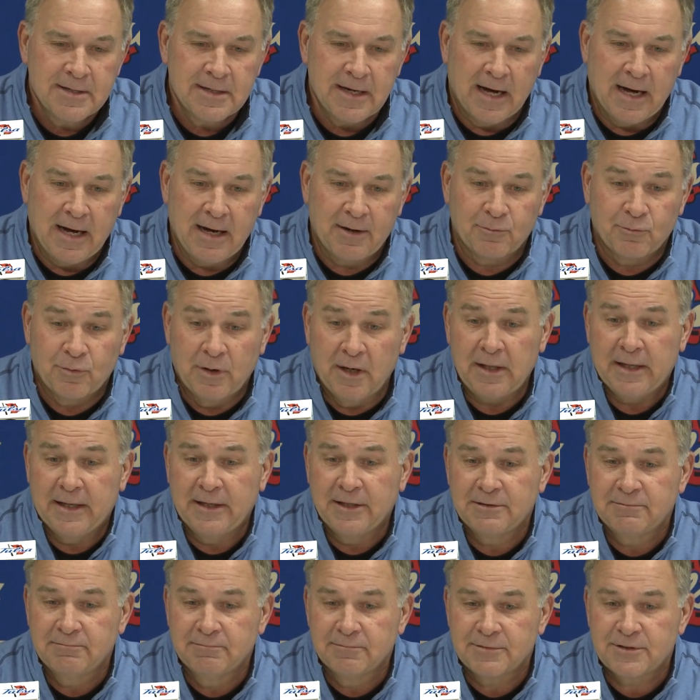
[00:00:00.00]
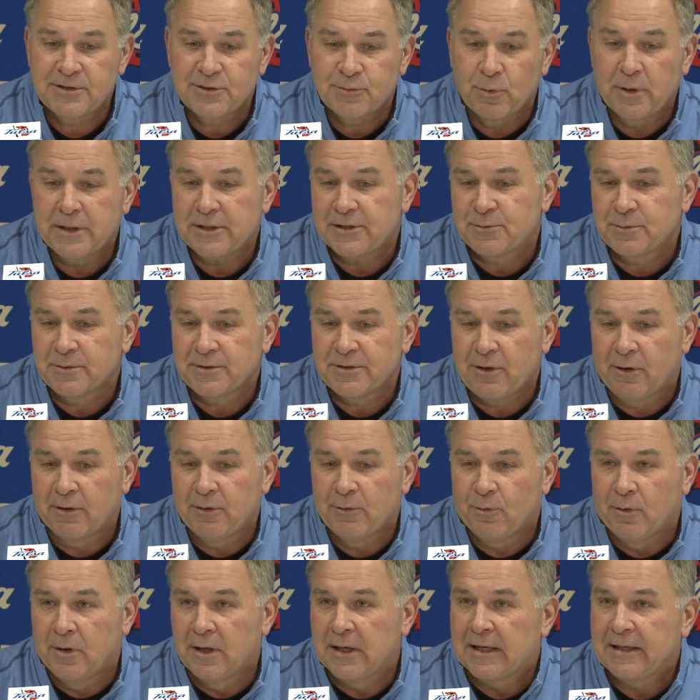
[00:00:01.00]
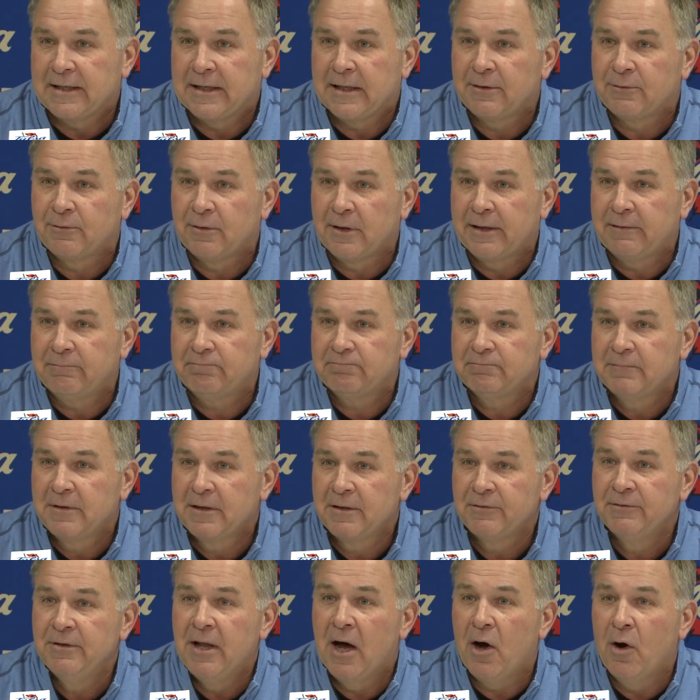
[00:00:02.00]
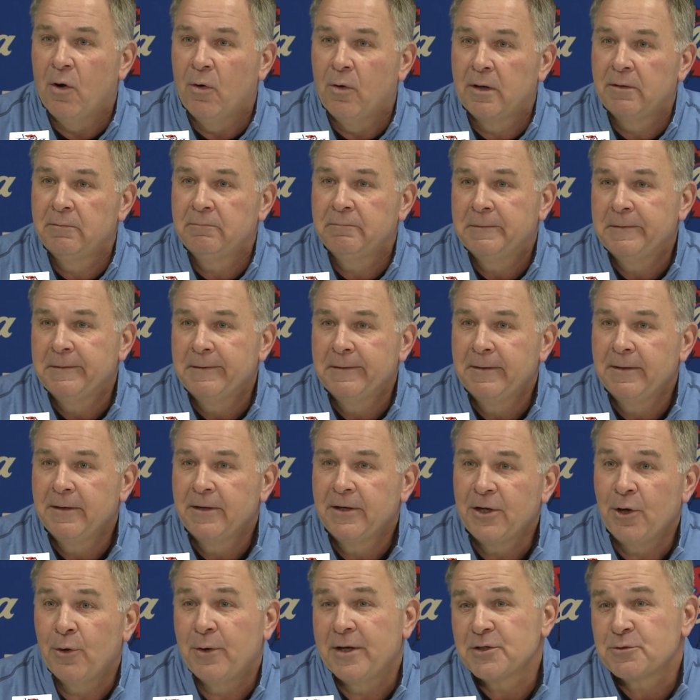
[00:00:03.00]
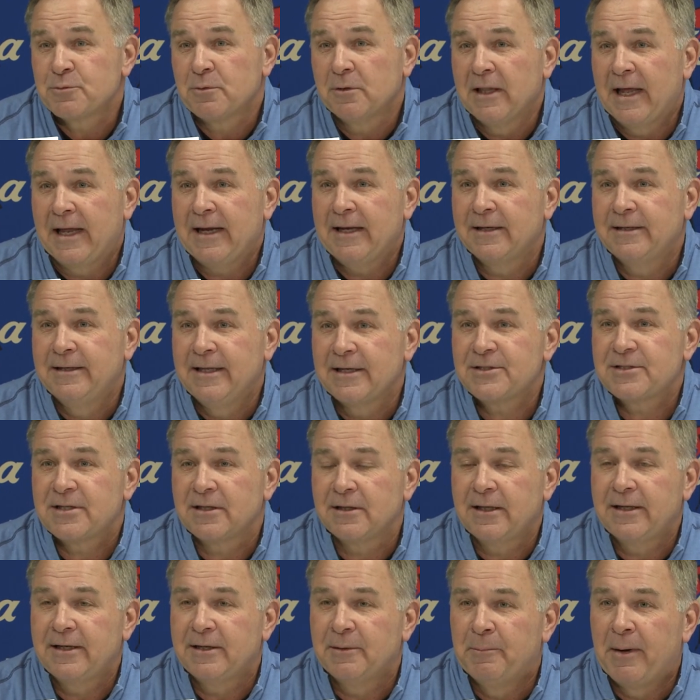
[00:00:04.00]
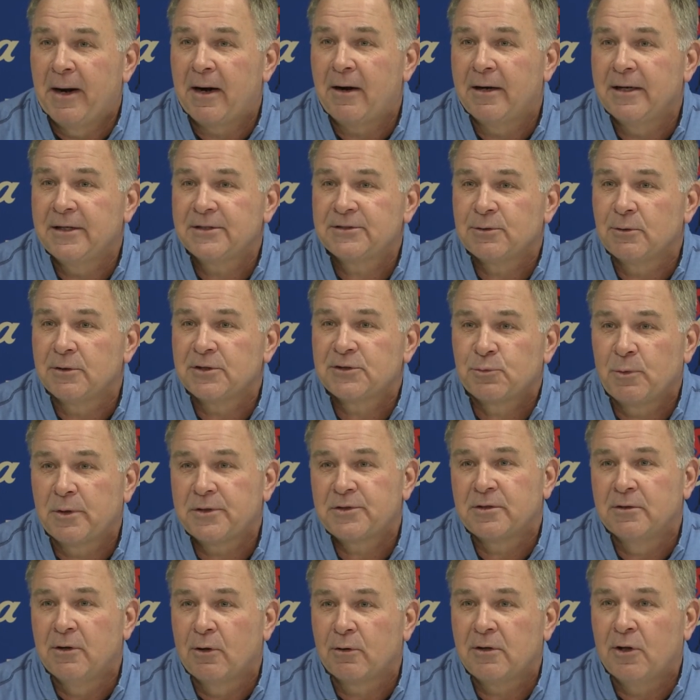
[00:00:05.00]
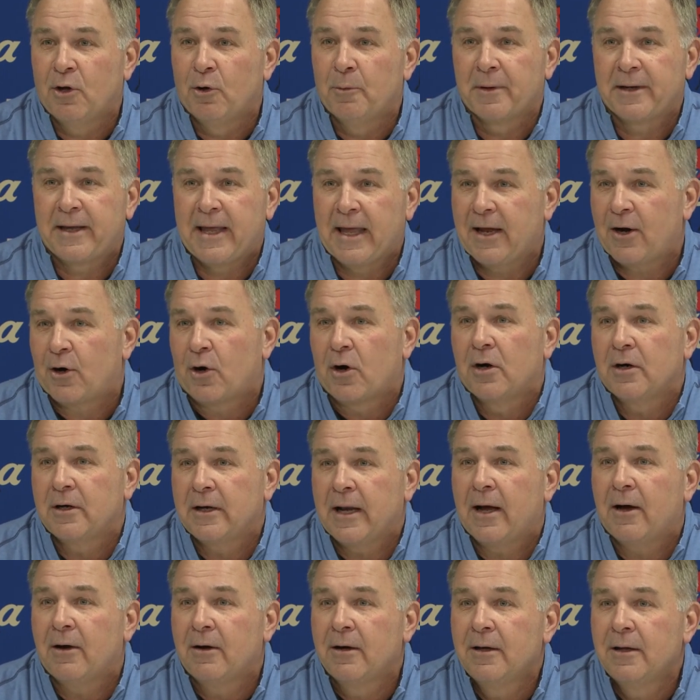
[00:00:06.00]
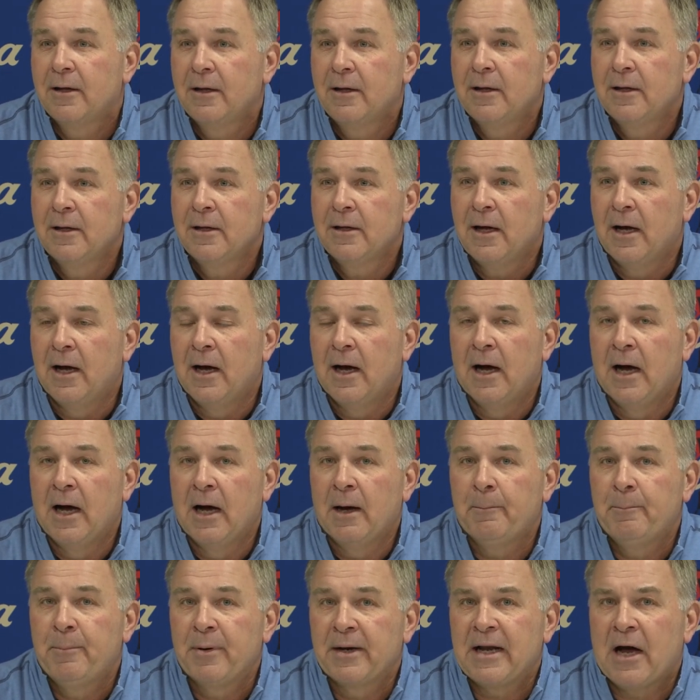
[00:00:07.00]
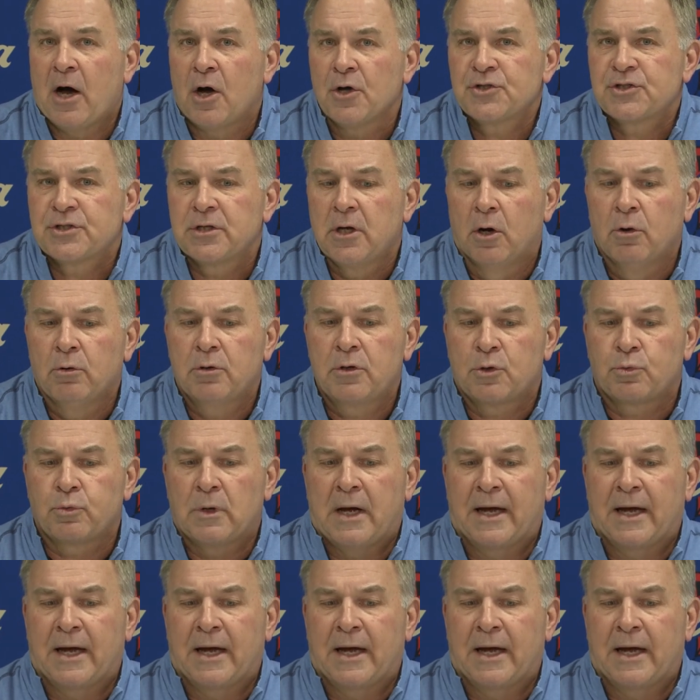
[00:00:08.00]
really, Switz was the only one I didn't really know. And, you know, he is related distantly to Barry, so a Switzer in Oklahoma can't hurt now. But also,